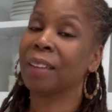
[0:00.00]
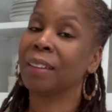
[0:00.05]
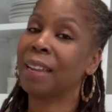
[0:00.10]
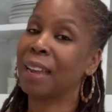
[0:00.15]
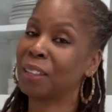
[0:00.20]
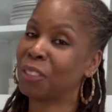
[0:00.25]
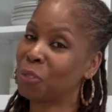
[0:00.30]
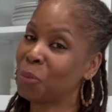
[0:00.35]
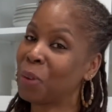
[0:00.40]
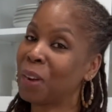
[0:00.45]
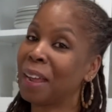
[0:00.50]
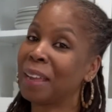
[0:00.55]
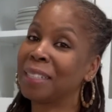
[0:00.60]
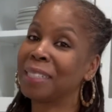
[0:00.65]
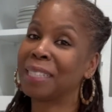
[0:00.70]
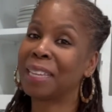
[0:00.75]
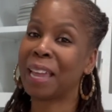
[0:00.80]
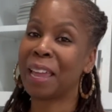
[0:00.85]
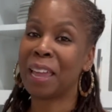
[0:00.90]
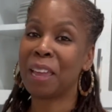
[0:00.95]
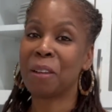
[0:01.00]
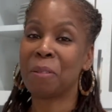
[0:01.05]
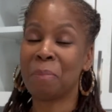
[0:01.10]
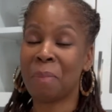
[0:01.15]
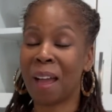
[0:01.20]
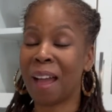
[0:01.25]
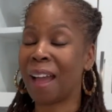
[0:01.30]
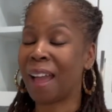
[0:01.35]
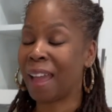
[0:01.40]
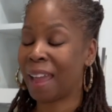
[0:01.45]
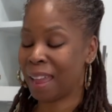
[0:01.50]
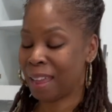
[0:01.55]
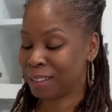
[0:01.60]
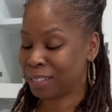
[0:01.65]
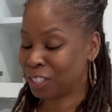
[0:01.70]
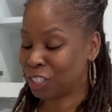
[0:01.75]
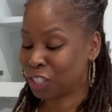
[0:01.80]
that's when I take my